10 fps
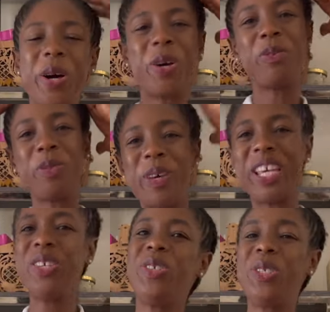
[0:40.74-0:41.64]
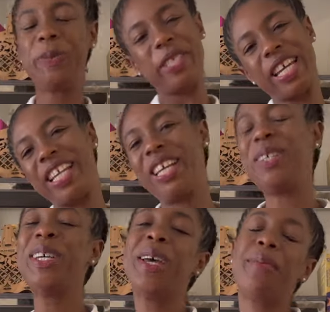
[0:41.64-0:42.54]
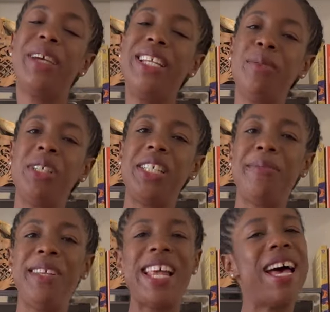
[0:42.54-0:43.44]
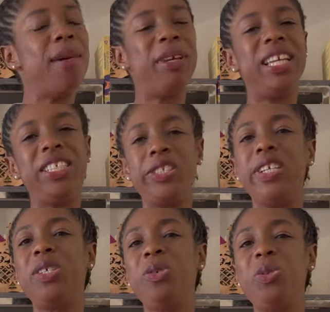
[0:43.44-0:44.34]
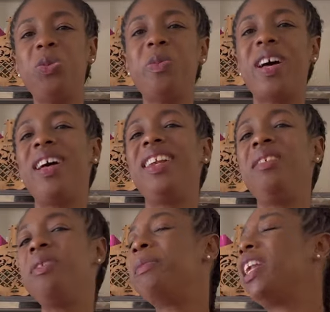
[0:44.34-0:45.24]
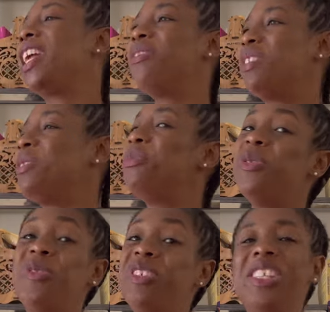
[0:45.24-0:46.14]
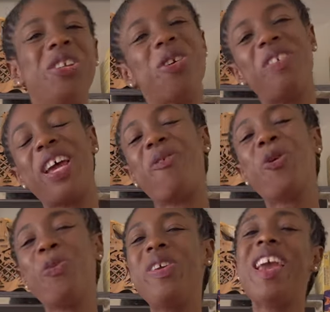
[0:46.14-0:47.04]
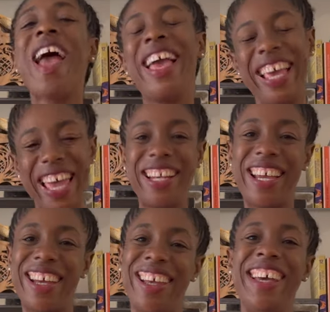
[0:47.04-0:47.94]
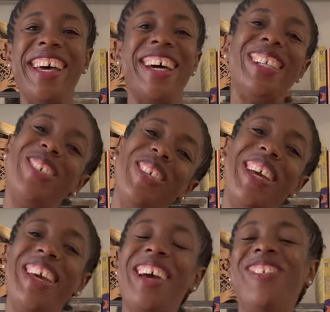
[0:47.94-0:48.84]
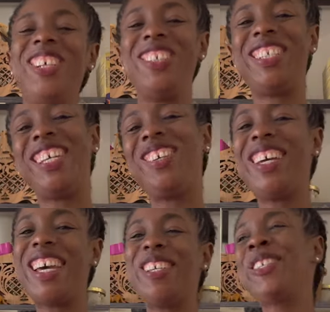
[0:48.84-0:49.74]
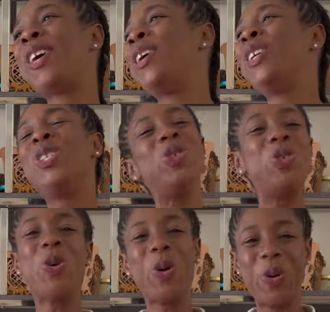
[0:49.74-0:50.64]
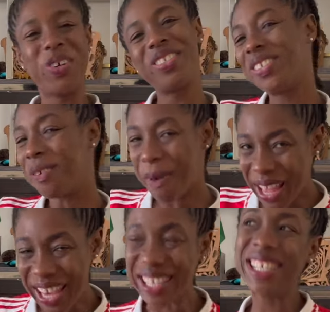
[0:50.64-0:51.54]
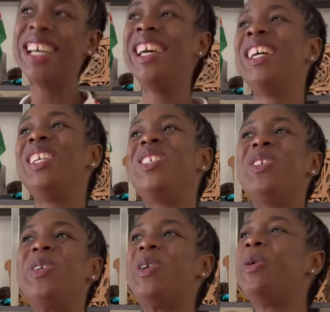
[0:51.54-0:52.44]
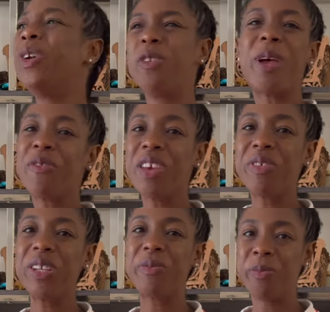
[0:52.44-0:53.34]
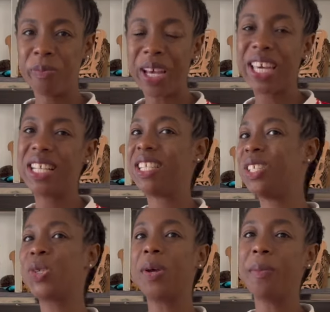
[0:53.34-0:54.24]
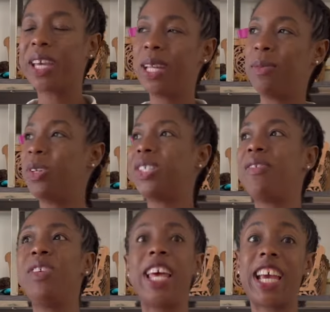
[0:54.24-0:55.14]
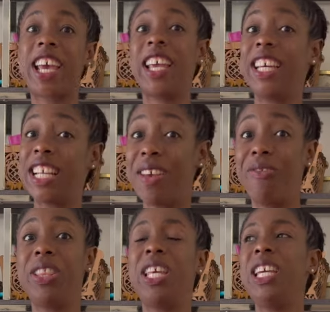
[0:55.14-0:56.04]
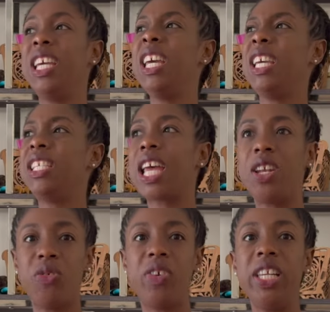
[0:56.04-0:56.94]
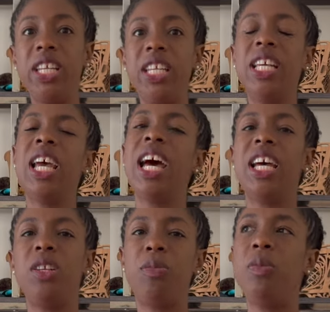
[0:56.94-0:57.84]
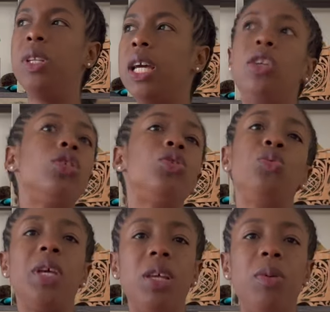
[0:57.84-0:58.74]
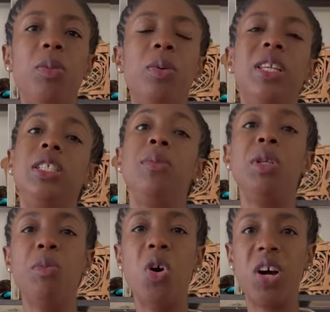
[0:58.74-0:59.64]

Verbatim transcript: Welcome to my YouTube channel. My name is Jamila. I'm a Nigerian YouTuber living my life in the beautiful city of Nairobi, Kenya. And today I'm going to take you guys to Soko, to the market. So one of my favorite markets is Toi market because I feel like I can get everything. It's kind of clean, and there are not too many people. It's a bit more